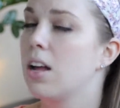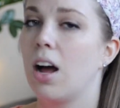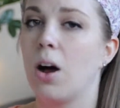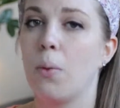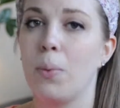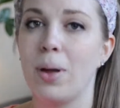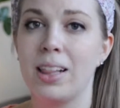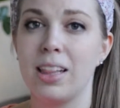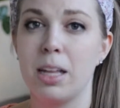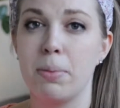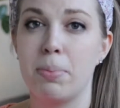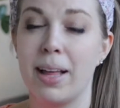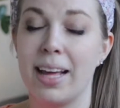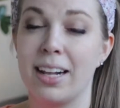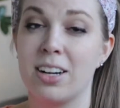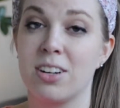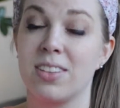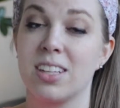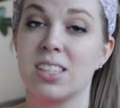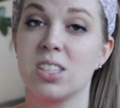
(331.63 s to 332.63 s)
A weekly
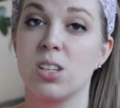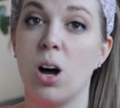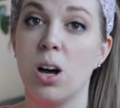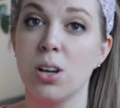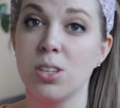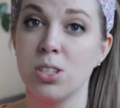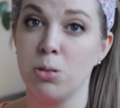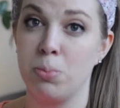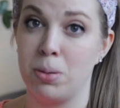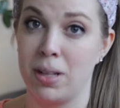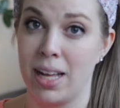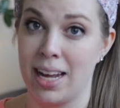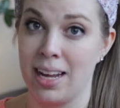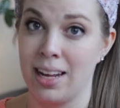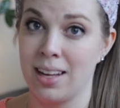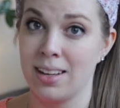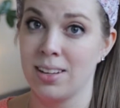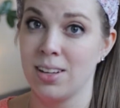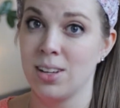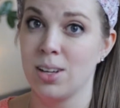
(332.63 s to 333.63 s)
planner that's also blank,
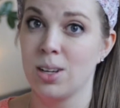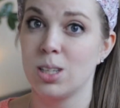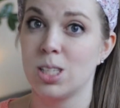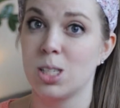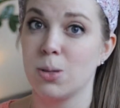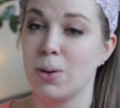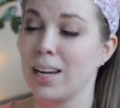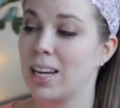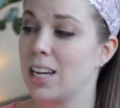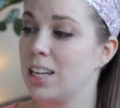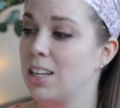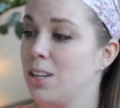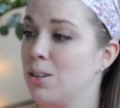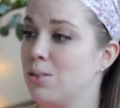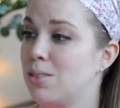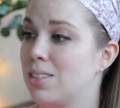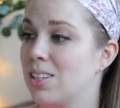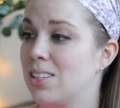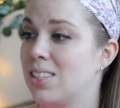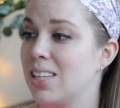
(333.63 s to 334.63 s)
so I can
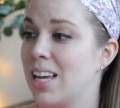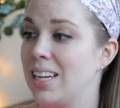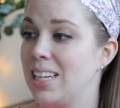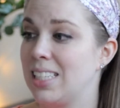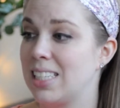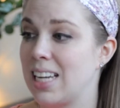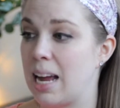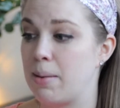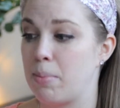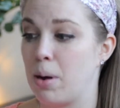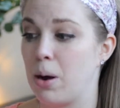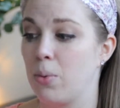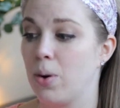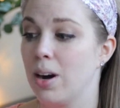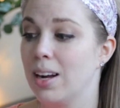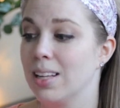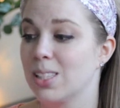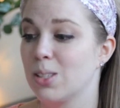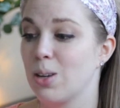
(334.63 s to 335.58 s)
use this anytime I want.